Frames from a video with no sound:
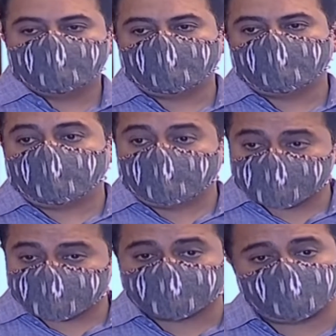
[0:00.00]
our
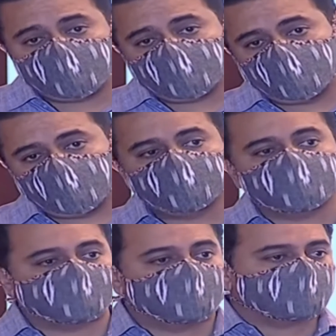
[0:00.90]
state and
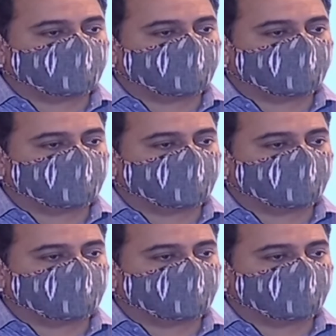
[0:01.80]
other states